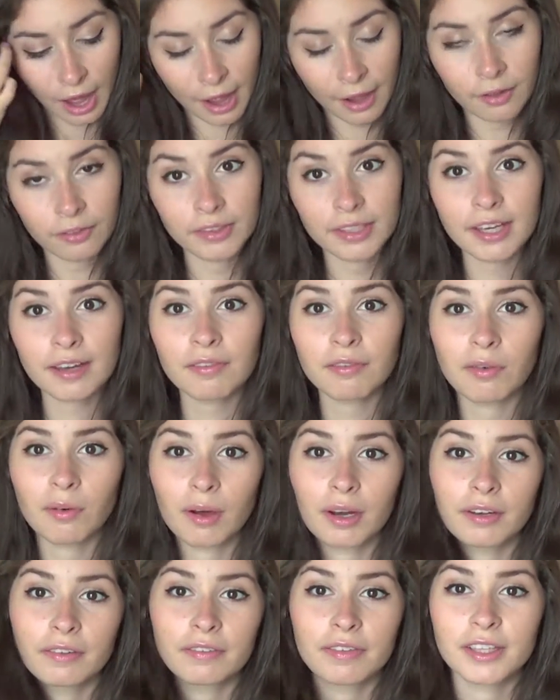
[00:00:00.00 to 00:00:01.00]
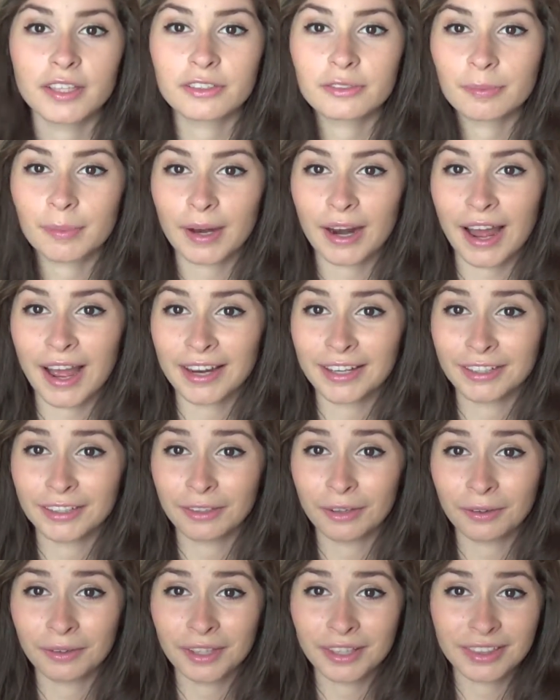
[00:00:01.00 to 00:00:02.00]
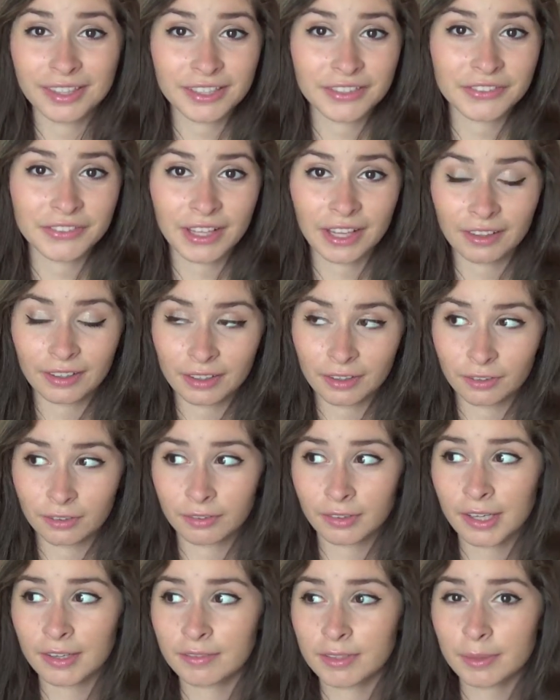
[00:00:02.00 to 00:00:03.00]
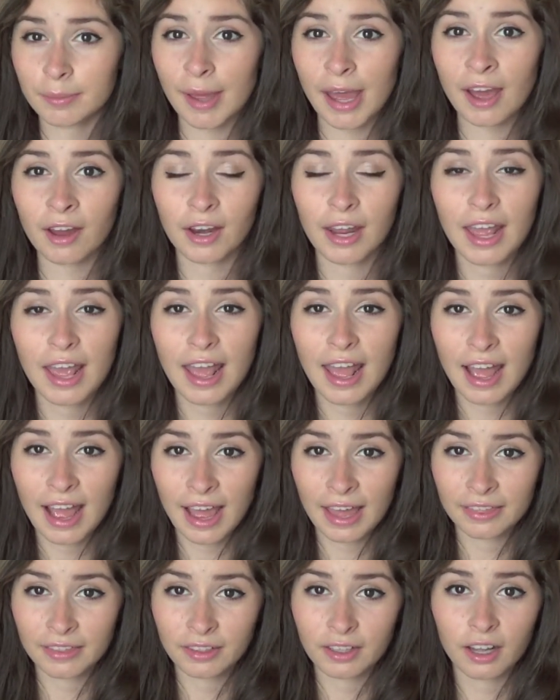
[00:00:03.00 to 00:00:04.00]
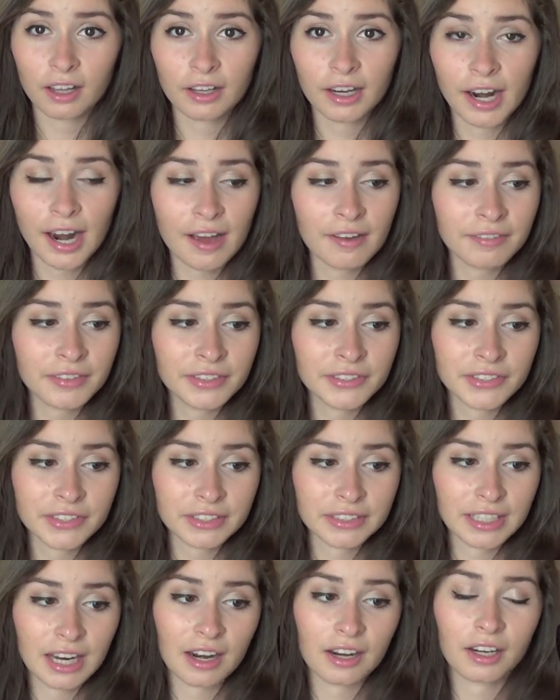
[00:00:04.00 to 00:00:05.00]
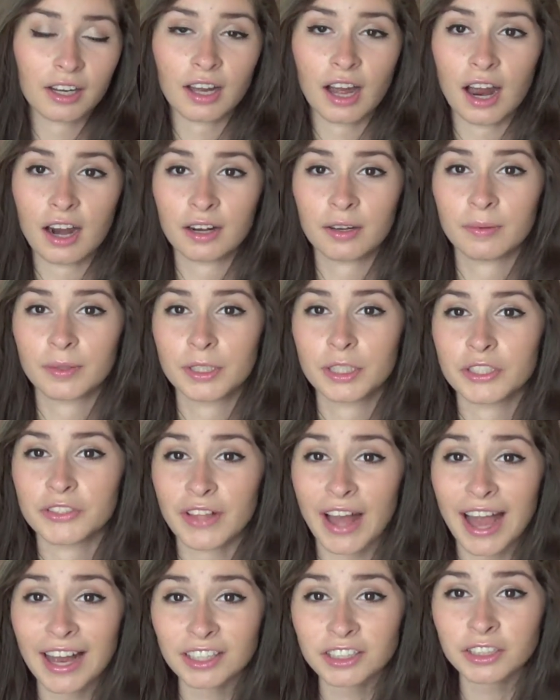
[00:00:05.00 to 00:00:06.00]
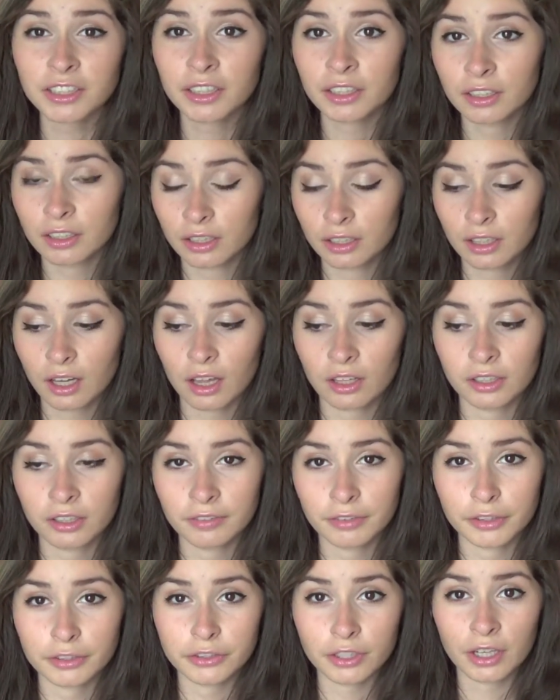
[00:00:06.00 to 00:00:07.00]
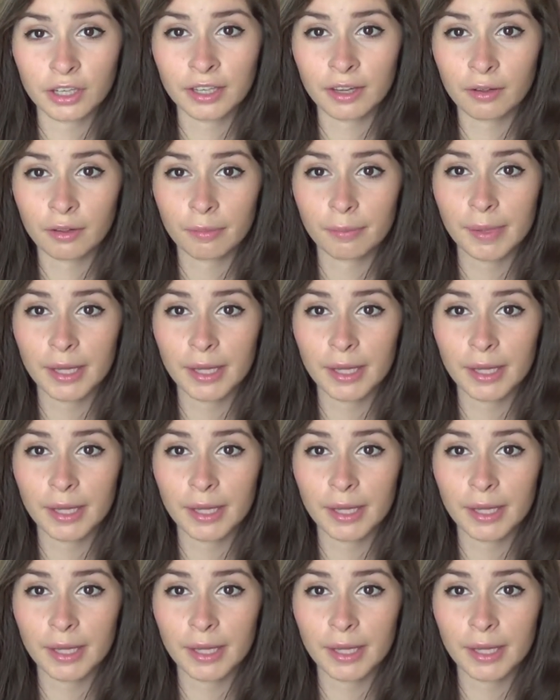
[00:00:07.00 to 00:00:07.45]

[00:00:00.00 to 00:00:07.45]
I only have one of these, but I know that these get like raved about. And the color I have is in Terracotta, which is actually a good color if you're starting out with